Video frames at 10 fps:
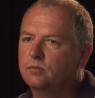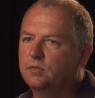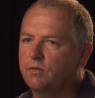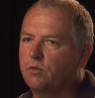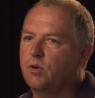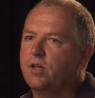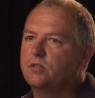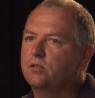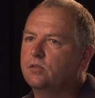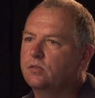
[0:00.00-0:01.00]
Different
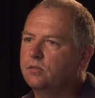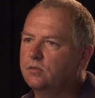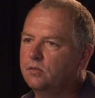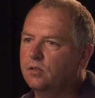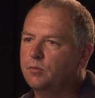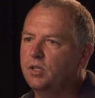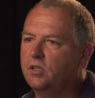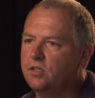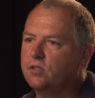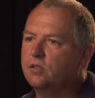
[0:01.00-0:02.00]
races. I
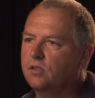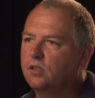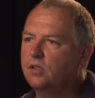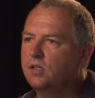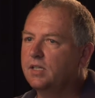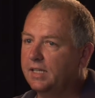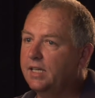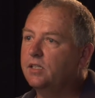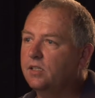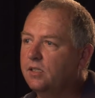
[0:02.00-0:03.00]
mean, just
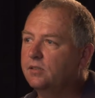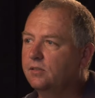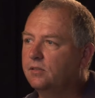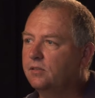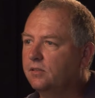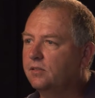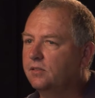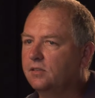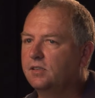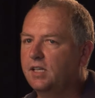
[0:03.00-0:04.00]
it
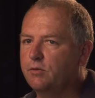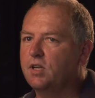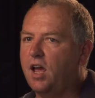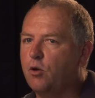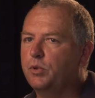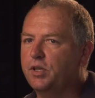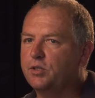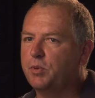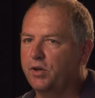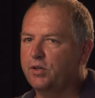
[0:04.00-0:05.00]
was an eye-opening
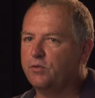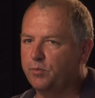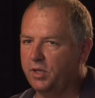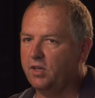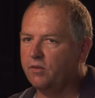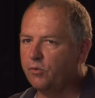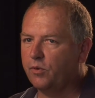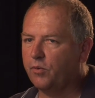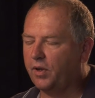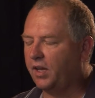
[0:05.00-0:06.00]
experience for me.
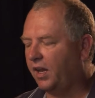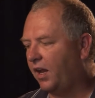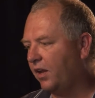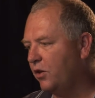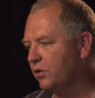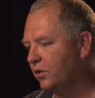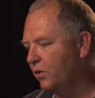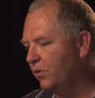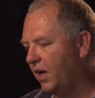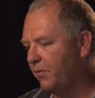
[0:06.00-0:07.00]
We would, used
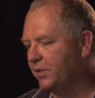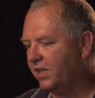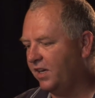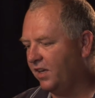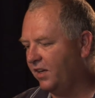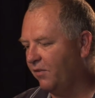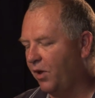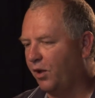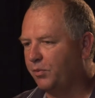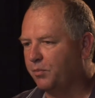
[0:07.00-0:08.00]
to, when I was a kid,
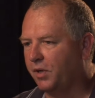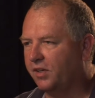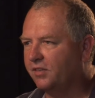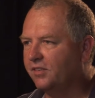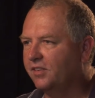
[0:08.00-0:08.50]
developing the